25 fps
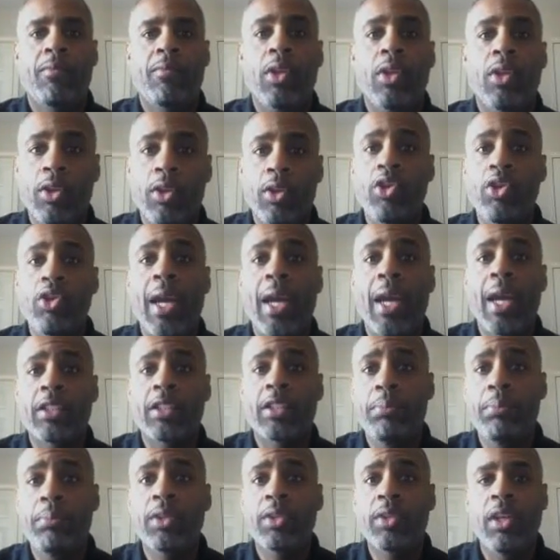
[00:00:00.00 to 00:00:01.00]
you know, and you
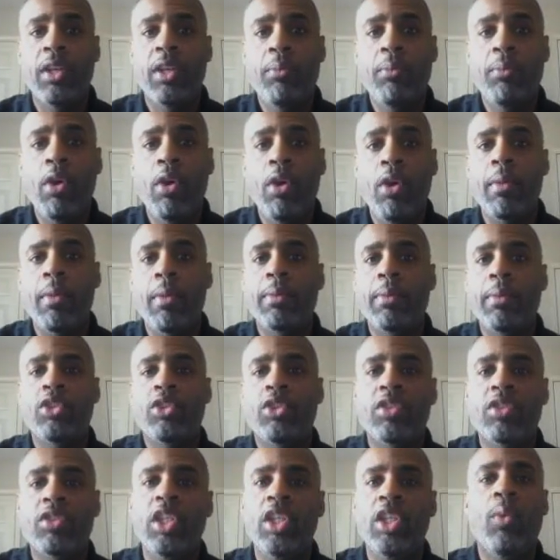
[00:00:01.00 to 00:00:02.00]
actually book the appointment, but
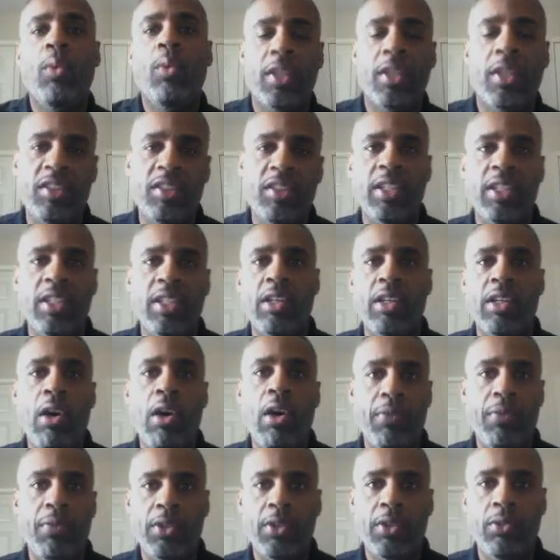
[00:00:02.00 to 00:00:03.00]
you still want to send an
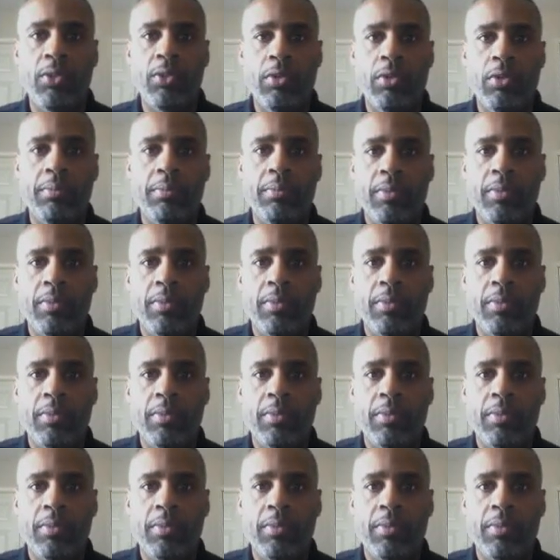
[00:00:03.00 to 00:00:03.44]
offer to them.